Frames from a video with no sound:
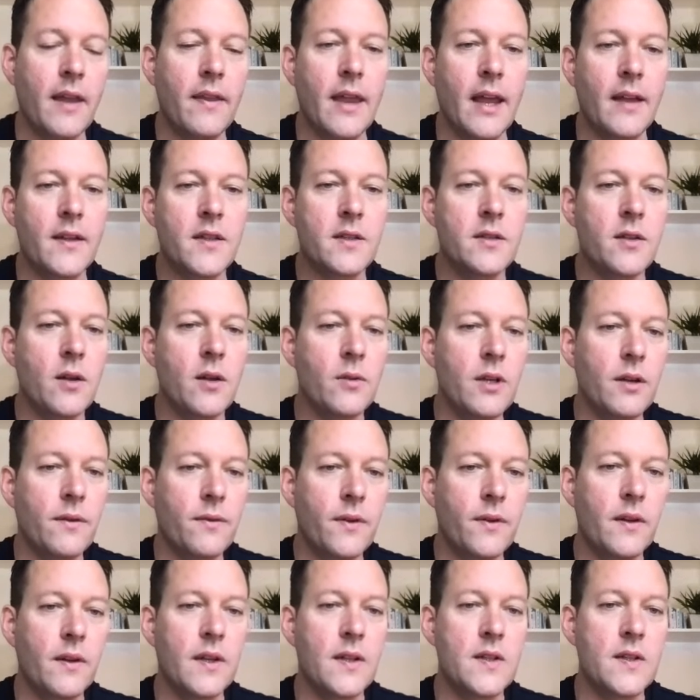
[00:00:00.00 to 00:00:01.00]
That's no
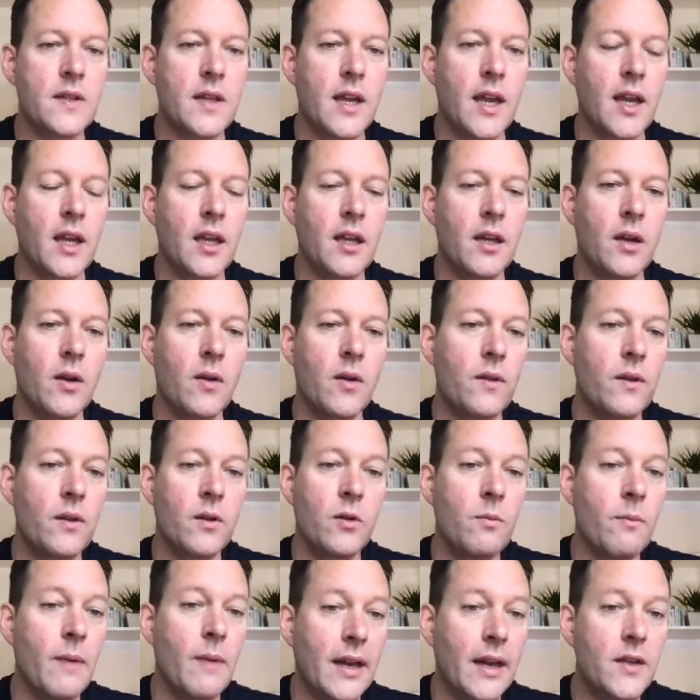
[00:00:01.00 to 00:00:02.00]
different than saying, you
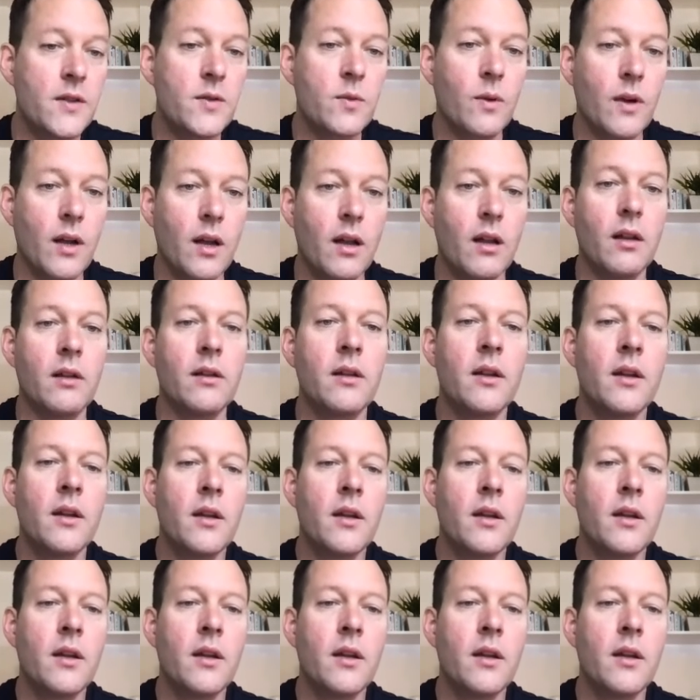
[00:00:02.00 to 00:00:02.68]
might as well,